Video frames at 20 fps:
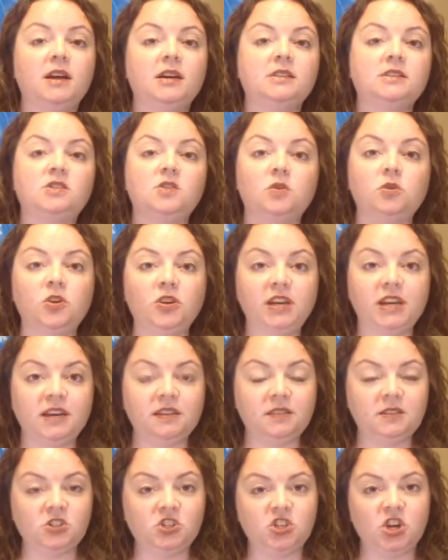So looking
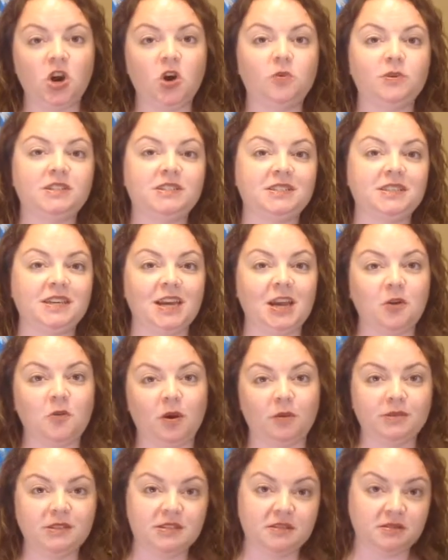at the show and seeing
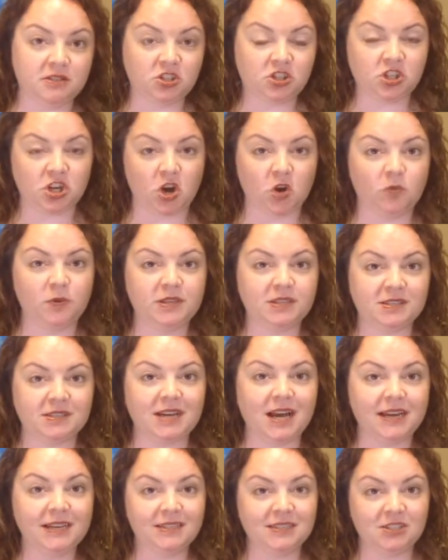what was in the show, we
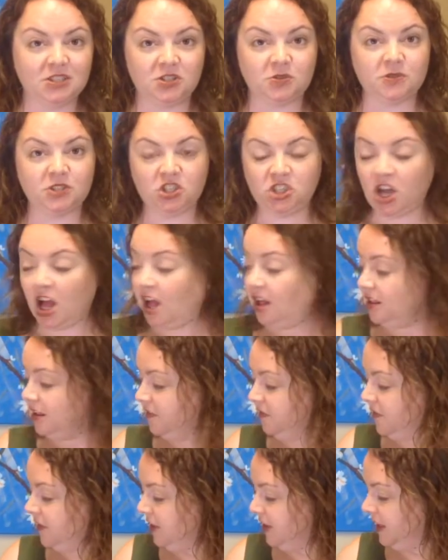decided to do a
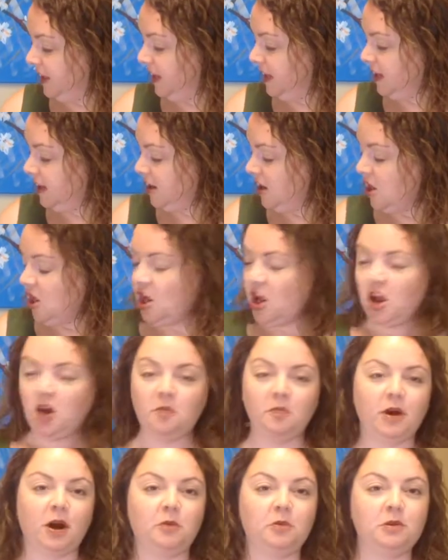chocolate filling,
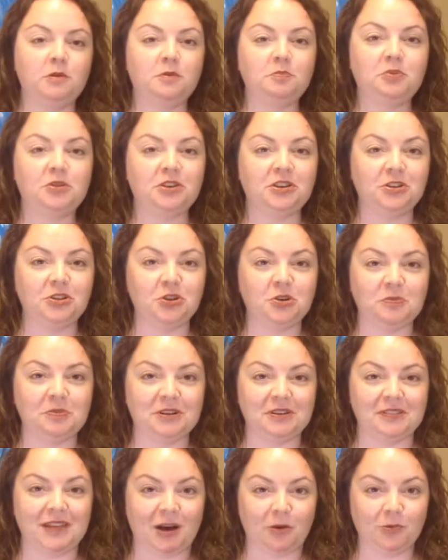but we would put a little
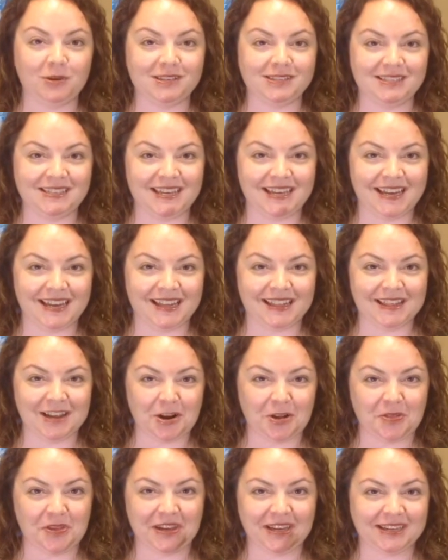bit of that whiskey in
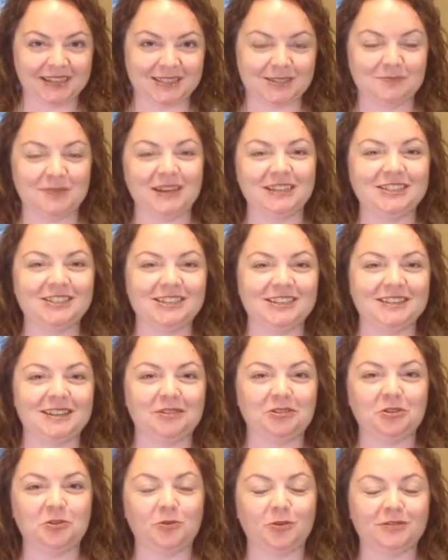there that gets mentioned
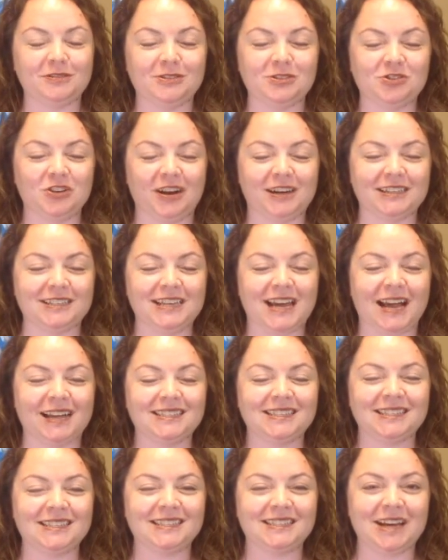that the North is trying to
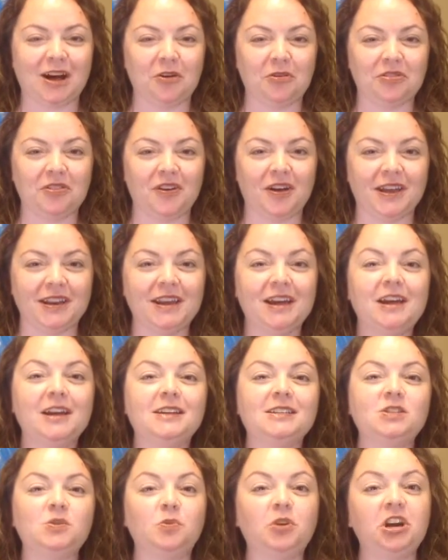tax the South on.
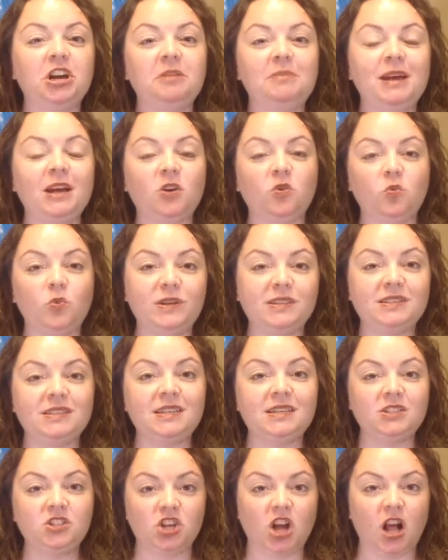So we're going to make a
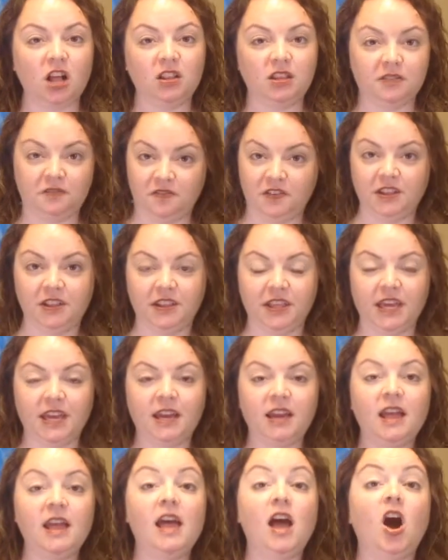whiskey chocolate
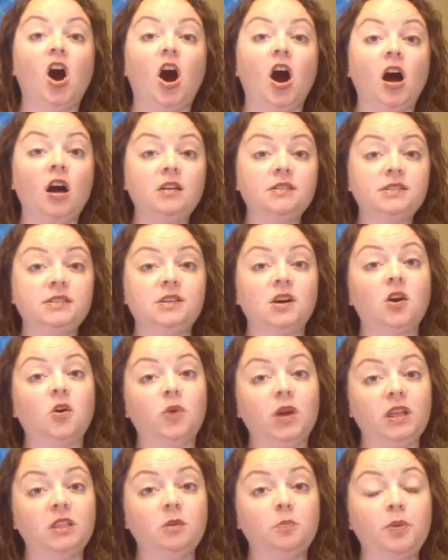filling. Also,
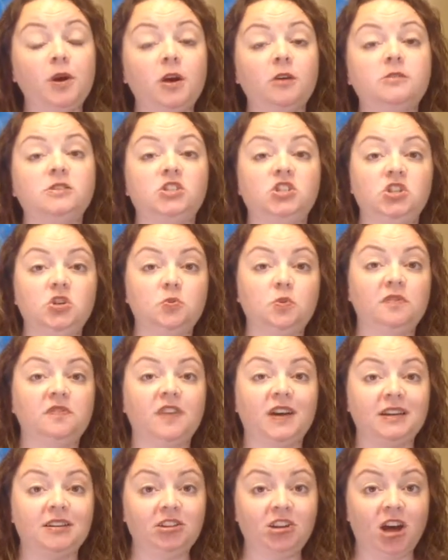in the post, you will
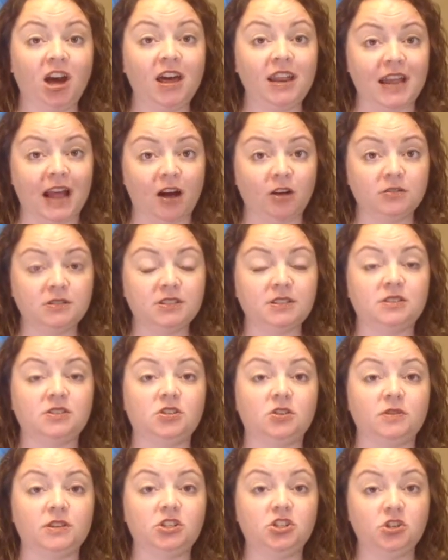find a cutout
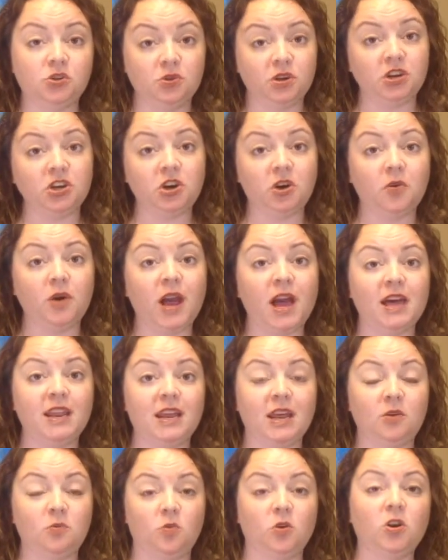so that you can go ahead
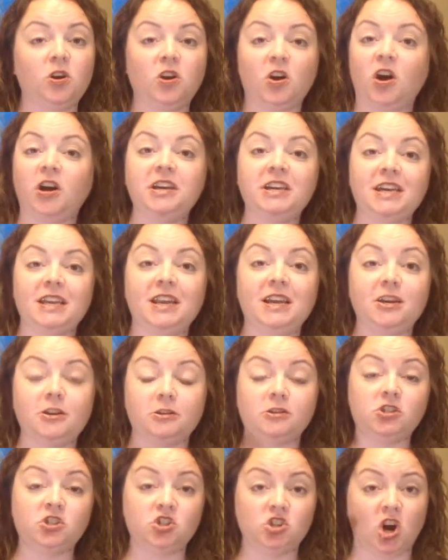and work on getting
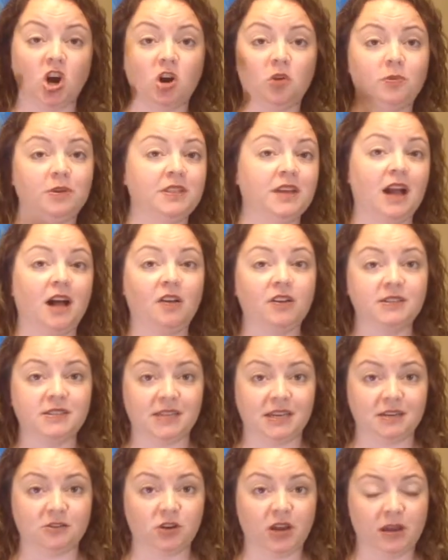your star with the
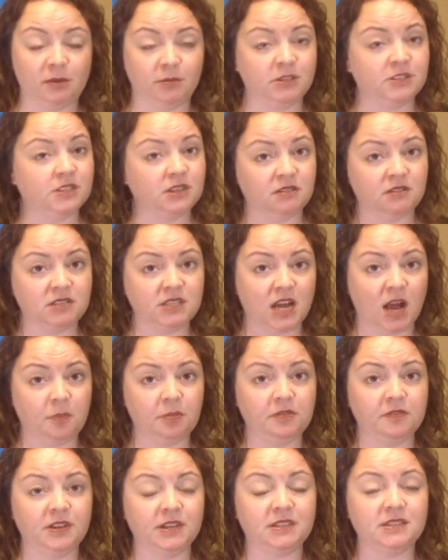Alexander Hamilton on the top
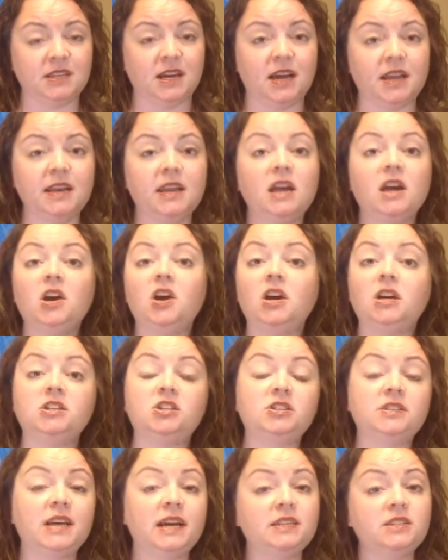of it done.
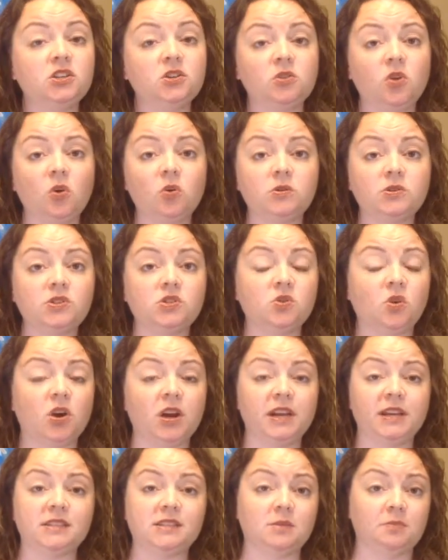Just head to your local store
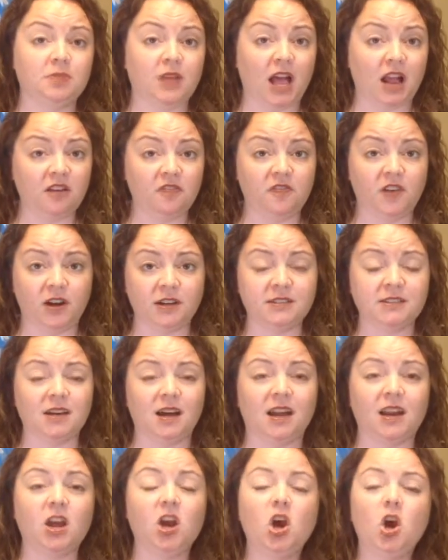and get some black
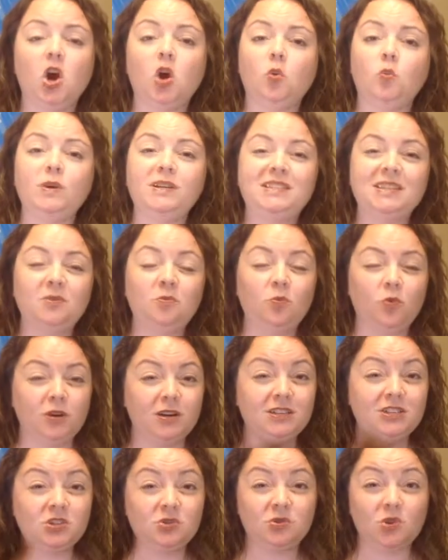fondant. We didn't want
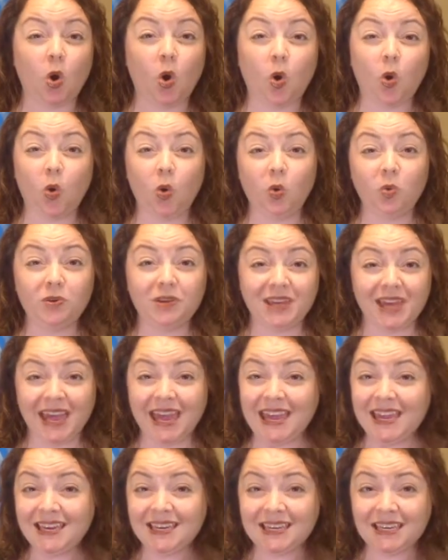to do the whole
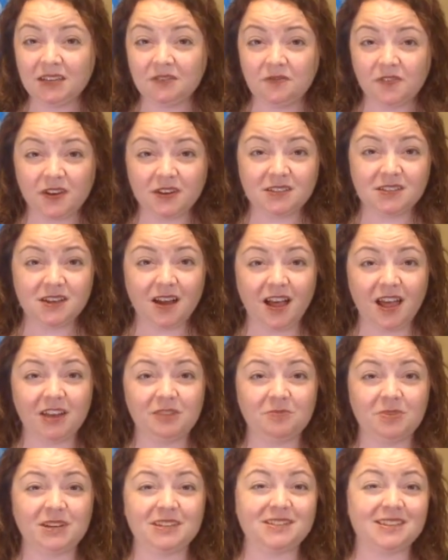cake in fondant
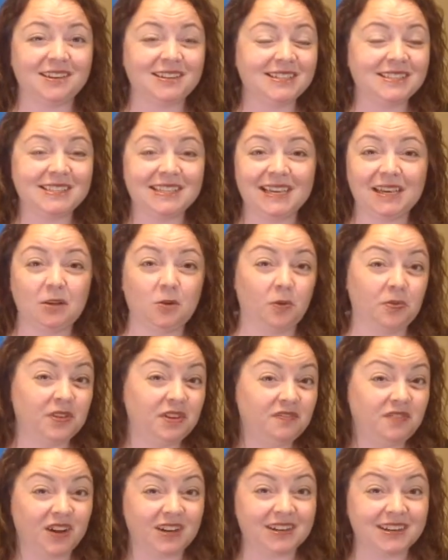because honestly I don't
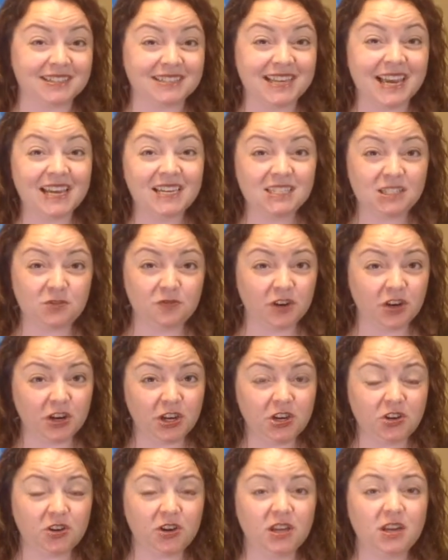think fondant tastes very
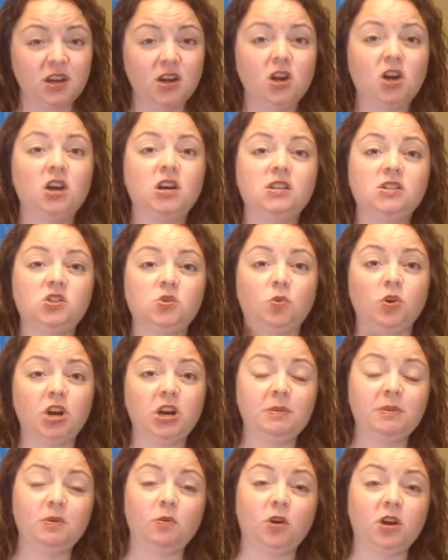good. So we're
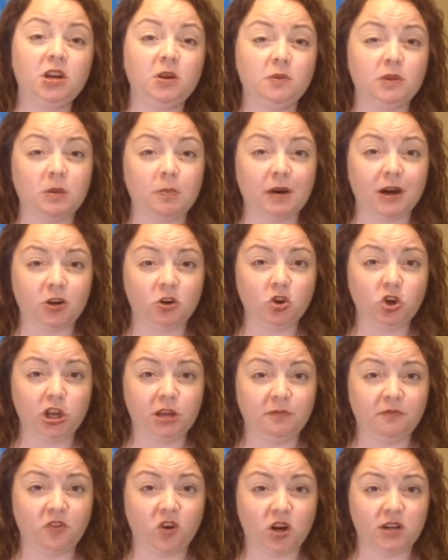going to be working with a
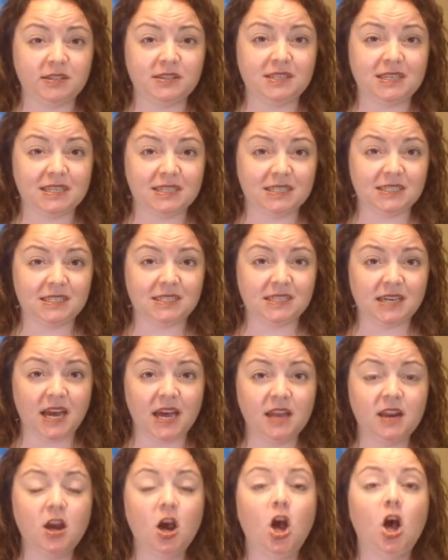buttercream frosting
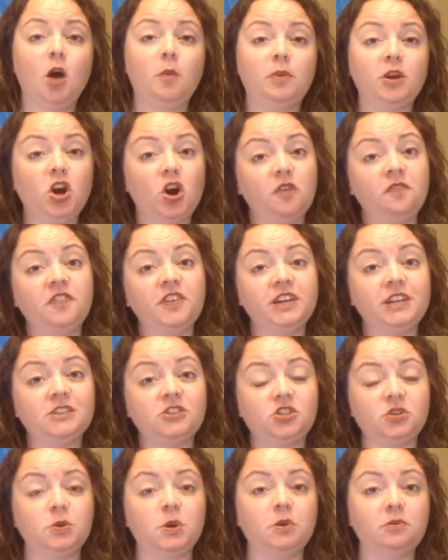instead. But hopefully
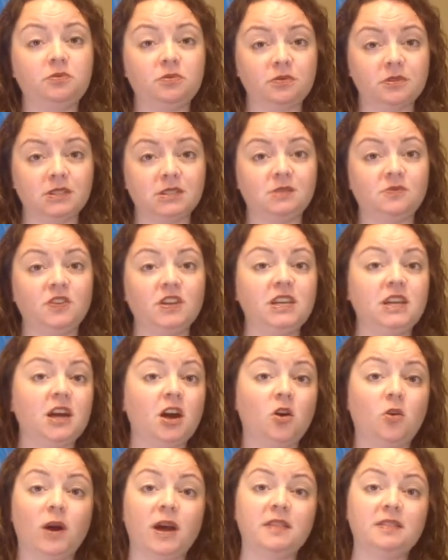as you go through this
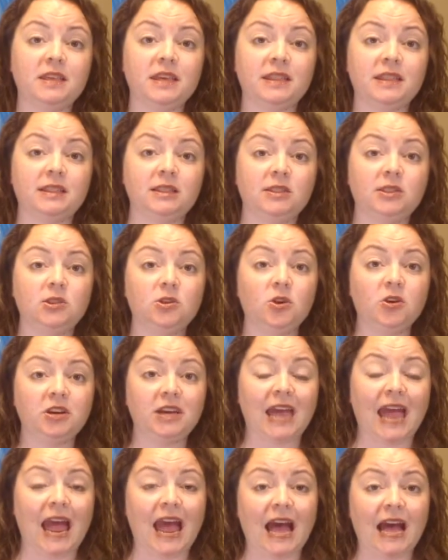video and then look
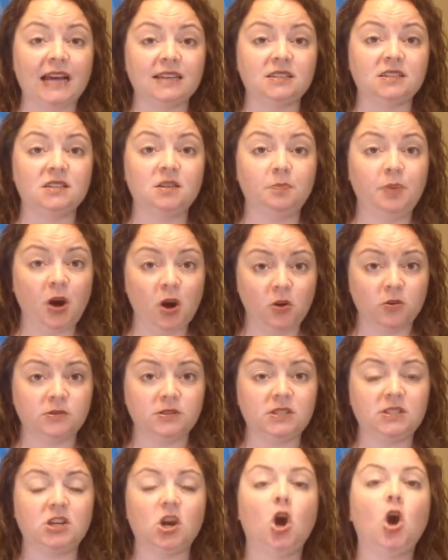at the
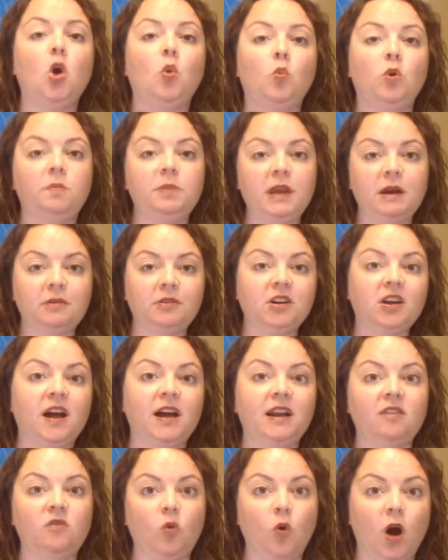post, we'll be able to
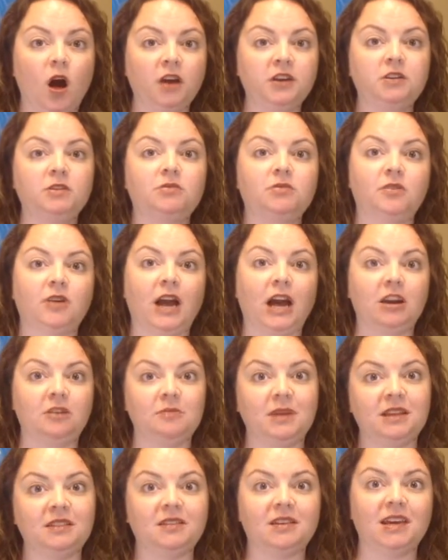kind of walk you through how to
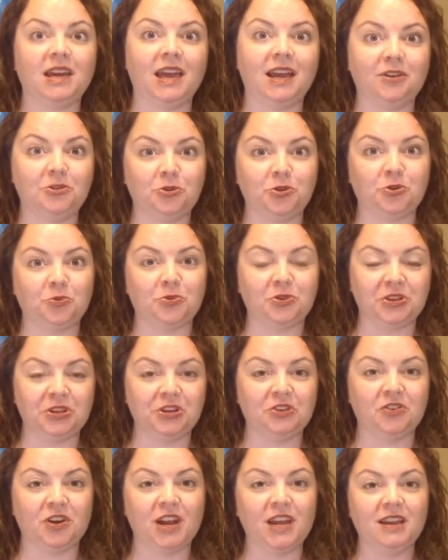make the cake look really
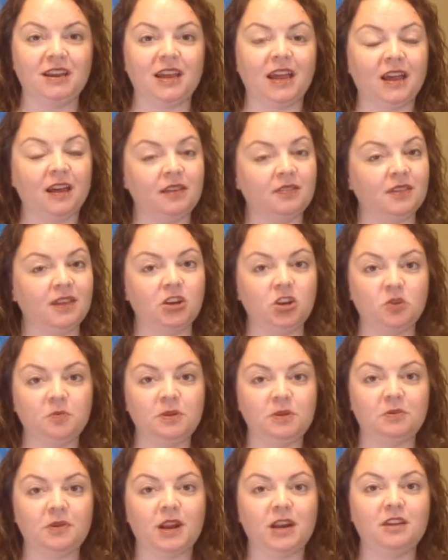great, and then you'll
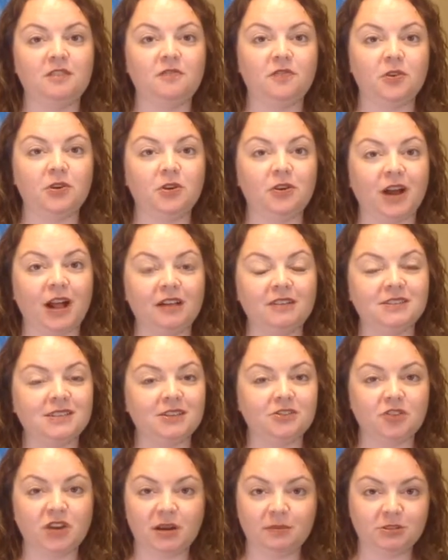be ready for your
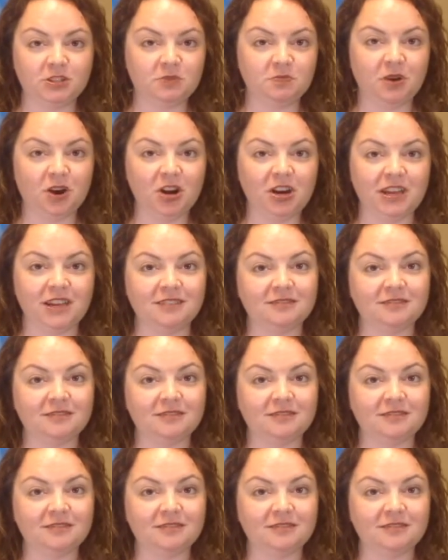Alexander Hamilton party.